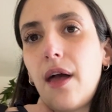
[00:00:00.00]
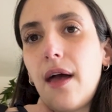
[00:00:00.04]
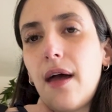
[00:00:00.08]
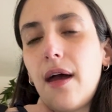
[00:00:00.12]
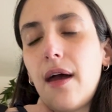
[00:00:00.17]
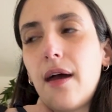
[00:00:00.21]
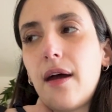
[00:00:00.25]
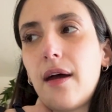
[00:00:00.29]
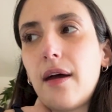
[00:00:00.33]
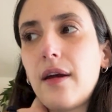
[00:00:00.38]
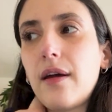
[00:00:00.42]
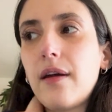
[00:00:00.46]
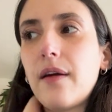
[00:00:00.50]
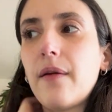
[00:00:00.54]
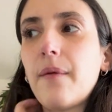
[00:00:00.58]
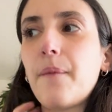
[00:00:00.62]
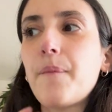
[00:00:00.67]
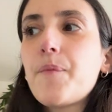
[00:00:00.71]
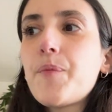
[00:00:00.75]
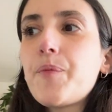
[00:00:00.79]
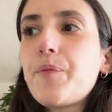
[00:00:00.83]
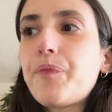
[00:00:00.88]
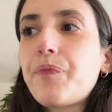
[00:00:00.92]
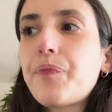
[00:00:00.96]
and
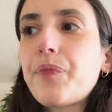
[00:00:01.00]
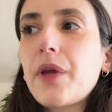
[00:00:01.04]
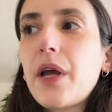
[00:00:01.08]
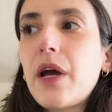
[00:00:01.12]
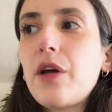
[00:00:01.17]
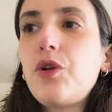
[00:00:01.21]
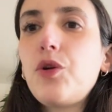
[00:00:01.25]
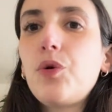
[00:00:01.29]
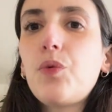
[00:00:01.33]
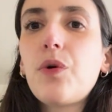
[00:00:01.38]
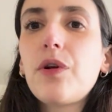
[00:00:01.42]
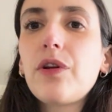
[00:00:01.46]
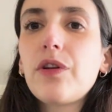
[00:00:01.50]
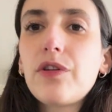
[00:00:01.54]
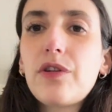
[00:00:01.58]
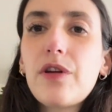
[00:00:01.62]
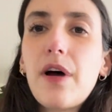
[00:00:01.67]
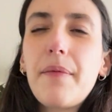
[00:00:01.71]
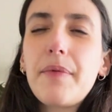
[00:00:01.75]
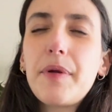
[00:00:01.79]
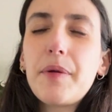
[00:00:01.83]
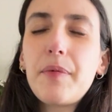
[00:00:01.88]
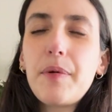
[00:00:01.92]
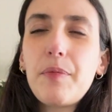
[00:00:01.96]
I do want the
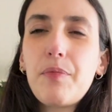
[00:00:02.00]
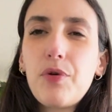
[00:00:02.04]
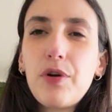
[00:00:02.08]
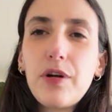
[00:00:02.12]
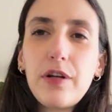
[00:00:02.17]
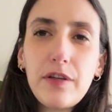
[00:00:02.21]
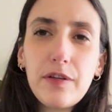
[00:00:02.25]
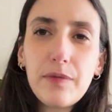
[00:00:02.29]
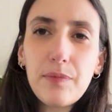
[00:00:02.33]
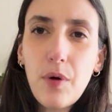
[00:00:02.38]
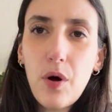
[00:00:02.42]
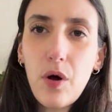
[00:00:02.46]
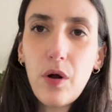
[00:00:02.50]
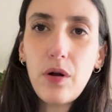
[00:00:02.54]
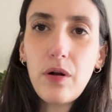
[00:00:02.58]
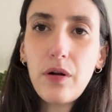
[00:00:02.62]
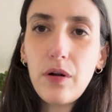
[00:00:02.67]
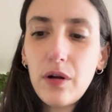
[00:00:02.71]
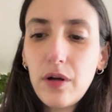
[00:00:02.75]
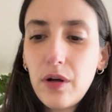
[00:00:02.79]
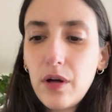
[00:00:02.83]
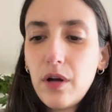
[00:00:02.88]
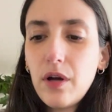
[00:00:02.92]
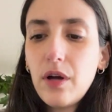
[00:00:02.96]
top to be pretty
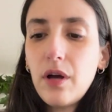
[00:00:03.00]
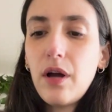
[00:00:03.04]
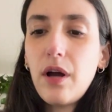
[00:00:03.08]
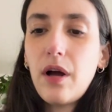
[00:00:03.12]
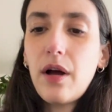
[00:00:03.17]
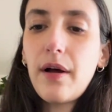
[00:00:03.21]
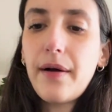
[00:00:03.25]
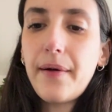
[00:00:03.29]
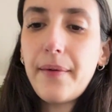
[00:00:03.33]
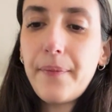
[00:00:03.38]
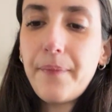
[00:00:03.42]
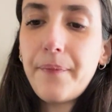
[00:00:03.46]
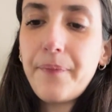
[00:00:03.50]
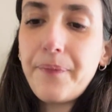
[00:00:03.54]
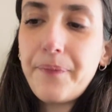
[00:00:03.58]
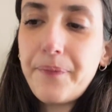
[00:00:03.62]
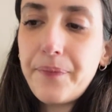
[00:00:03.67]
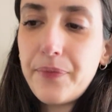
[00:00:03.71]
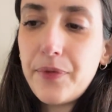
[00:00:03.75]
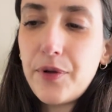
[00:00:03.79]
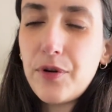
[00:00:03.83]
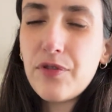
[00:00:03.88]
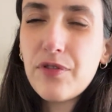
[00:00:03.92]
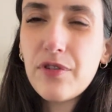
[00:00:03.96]
small,
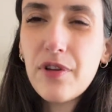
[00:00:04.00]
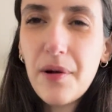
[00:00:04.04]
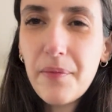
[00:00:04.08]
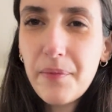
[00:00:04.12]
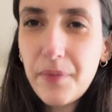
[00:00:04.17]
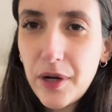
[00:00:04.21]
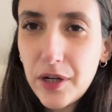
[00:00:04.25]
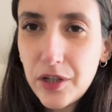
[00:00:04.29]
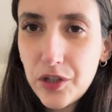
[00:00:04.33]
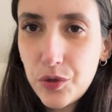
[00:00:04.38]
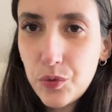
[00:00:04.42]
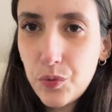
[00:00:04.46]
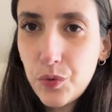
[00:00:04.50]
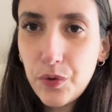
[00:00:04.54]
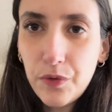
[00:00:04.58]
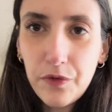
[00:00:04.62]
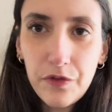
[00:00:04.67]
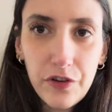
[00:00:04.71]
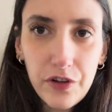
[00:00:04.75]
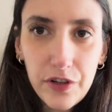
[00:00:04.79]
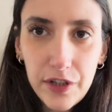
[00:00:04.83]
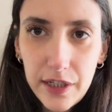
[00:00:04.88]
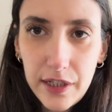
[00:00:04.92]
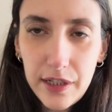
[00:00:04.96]
there's not much room
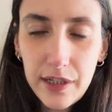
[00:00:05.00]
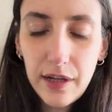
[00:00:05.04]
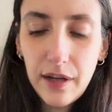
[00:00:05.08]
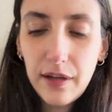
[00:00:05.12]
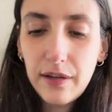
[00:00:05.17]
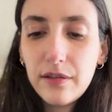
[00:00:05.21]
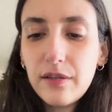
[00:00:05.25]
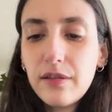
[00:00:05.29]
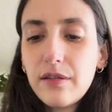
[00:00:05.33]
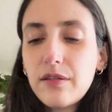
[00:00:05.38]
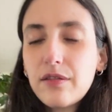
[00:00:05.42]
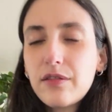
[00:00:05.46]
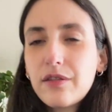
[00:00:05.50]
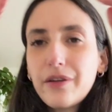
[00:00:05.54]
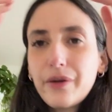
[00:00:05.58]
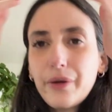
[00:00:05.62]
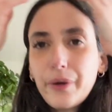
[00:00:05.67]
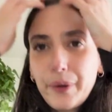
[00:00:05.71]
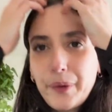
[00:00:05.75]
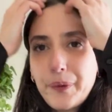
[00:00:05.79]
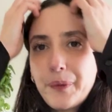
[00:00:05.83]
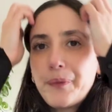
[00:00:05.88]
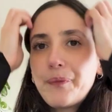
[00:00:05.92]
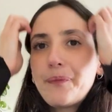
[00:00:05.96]
for details,
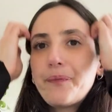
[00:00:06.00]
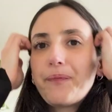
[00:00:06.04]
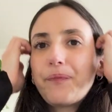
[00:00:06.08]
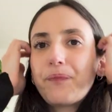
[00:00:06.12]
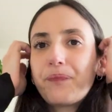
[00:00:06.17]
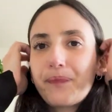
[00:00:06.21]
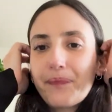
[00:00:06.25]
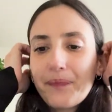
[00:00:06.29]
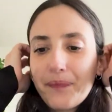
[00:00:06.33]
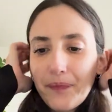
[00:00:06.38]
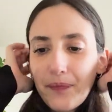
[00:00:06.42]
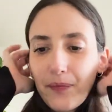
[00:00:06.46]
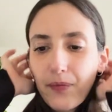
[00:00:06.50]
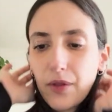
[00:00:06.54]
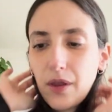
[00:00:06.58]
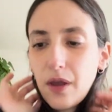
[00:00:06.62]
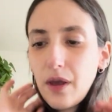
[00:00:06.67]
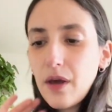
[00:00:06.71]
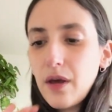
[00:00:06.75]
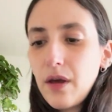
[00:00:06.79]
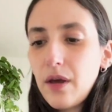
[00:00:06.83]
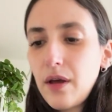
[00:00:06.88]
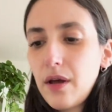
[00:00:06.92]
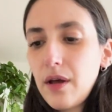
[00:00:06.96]
so
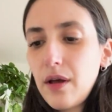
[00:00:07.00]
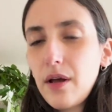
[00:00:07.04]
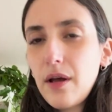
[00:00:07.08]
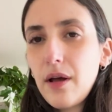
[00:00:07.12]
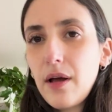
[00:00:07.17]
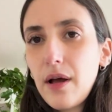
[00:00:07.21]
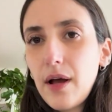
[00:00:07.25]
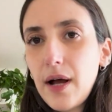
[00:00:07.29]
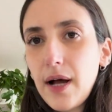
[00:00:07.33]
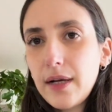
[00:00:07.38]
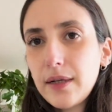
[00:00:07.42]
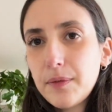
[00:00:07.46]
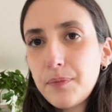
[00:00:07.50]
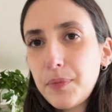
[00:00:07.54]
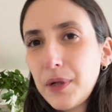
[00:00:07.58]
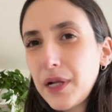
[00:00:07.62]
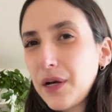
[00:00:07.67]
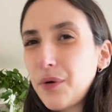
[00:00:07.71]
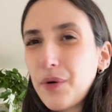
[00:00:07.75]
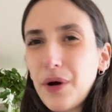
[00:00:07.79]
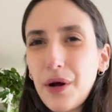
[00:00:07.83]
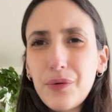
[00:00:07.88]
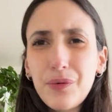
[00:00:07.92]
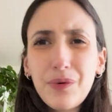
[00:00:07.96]
I'll play
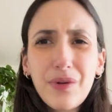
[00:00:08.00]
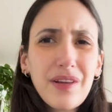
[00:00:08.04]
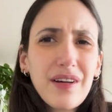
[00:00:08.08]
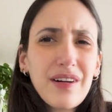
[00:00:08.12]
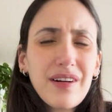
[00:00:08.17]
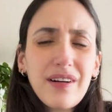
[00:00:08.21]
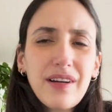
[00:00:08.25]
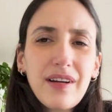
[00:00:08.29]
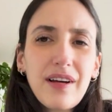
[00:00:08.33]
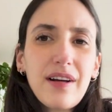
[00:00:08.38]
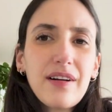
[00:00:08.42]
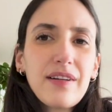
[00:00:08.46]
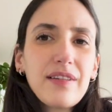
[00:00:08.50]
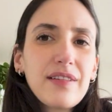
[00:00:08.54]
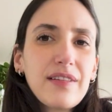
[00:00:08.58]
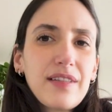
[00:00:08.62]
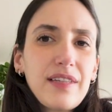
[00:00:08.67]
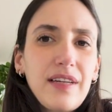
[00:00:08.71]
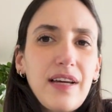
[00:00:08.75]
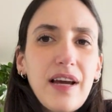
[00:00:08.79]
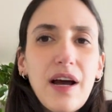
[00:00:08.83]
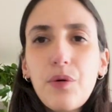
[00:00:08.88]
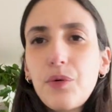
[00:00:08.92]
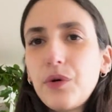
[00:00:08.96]
around with it and kind of
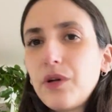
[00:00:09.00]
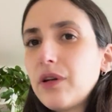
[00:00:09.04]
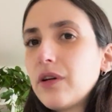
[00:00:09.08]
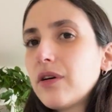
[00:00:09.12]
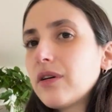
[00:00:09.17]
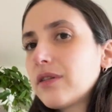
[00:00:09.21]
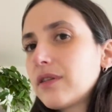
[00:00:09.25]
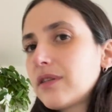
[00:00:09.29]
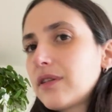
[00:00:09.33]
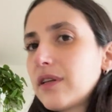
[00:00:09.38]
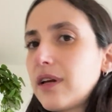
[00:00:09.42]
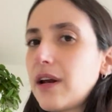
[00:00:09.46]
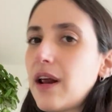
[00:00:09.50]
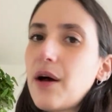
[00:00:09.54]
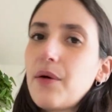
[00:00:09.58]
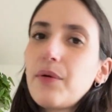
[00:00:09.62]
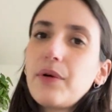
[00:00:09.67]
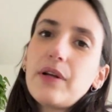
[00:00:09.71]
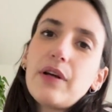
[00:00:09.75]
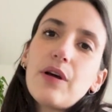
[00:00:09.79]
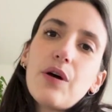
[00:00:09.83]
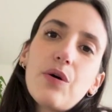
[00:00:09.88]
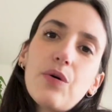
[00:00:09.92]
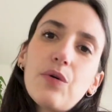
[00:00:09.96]
see how it looks and how
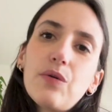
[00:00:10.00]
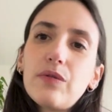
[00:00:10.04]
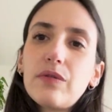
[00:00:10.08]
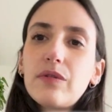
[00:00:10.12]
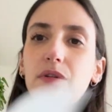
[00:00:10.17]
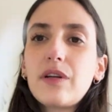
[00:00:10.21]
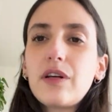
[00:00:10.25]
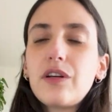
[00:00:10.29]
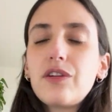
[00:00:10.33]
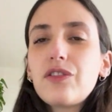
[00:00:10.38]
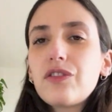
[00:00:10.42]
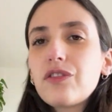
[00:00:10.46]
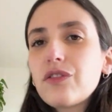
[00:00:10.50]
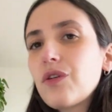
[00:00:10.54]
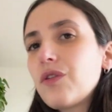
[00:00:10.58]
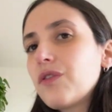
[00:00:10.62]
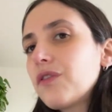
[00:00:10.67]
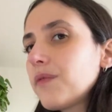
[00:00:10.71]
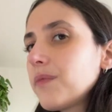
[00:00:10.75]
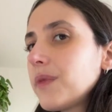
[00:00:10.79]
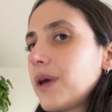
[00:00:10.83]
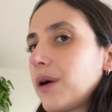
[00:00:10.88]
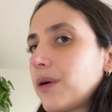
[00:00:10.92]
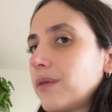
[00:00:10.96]
it goes, and then just go
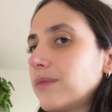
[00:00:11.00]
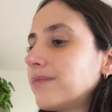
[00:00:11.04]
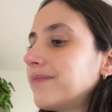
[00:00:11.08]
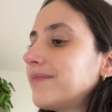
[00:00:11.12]
from there.